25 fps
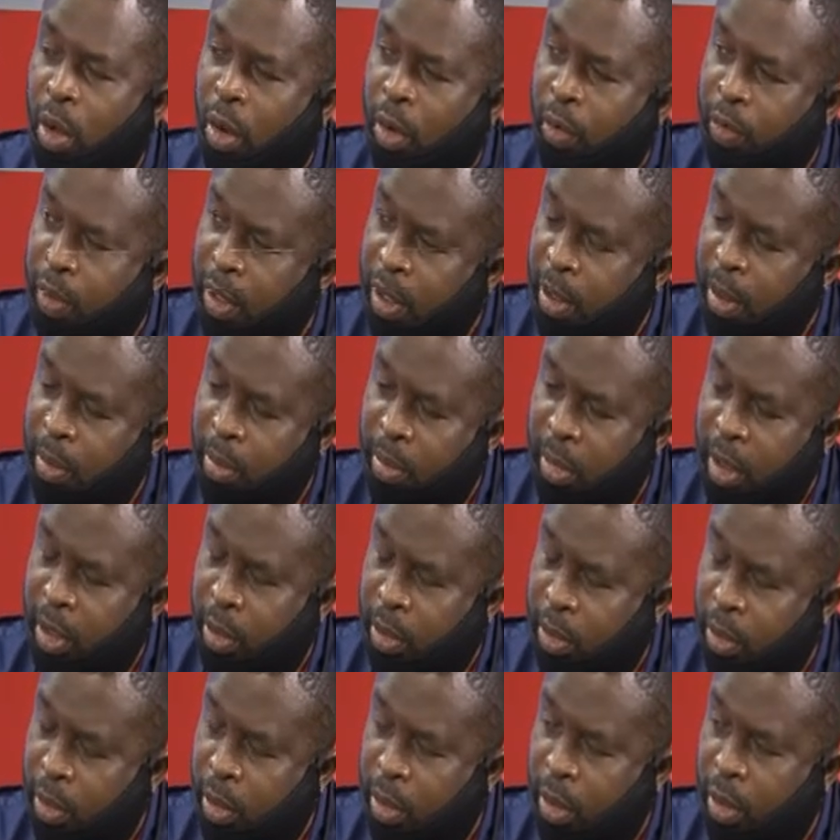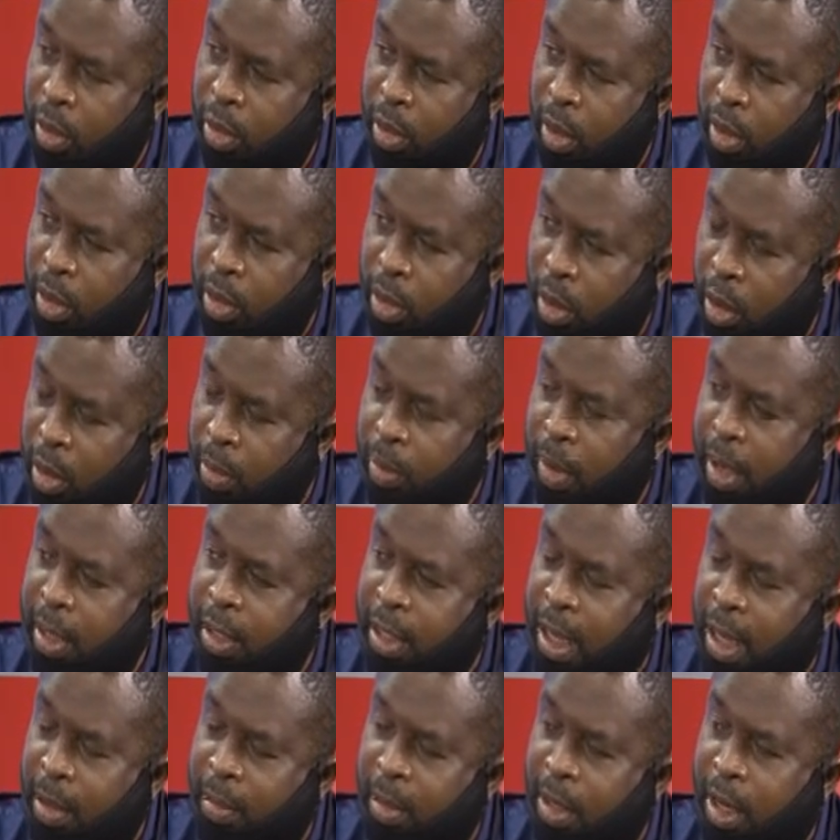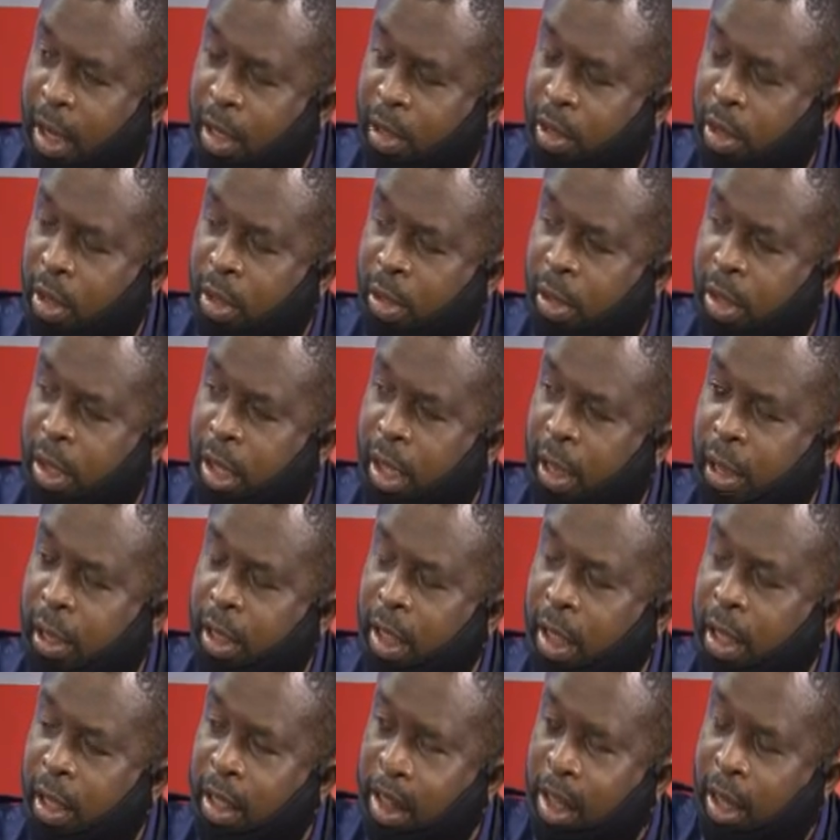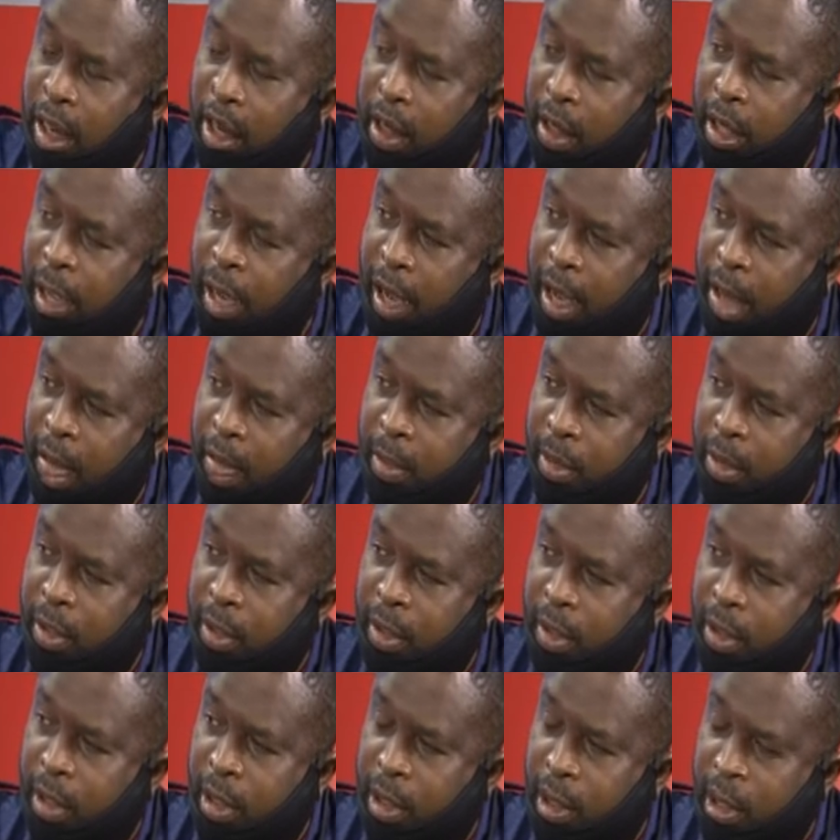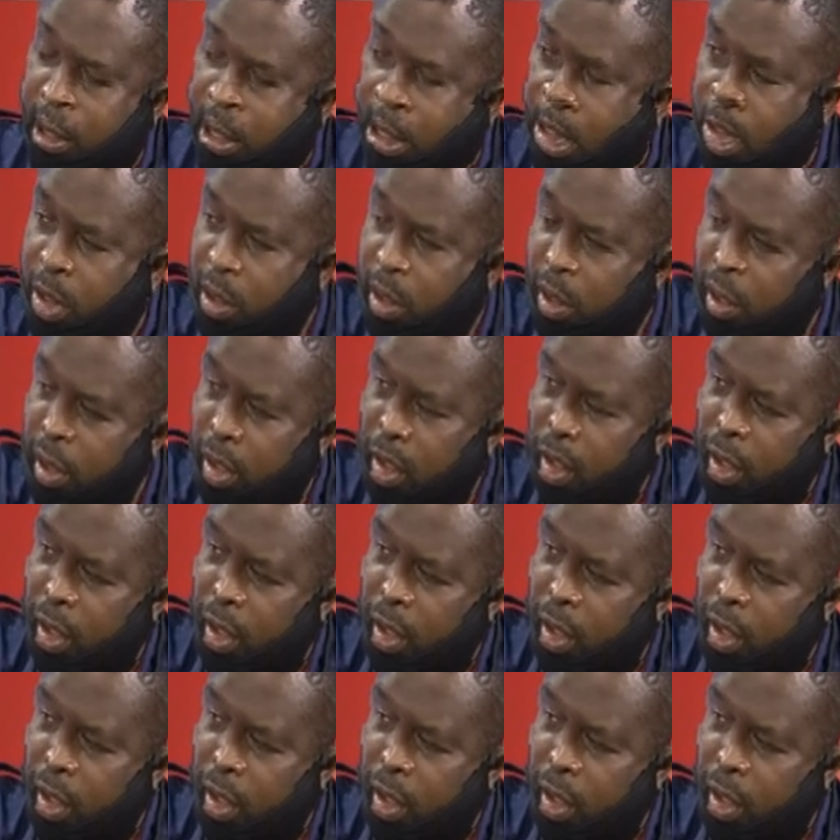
of the medical doctors' comments have been adjusted 3 times since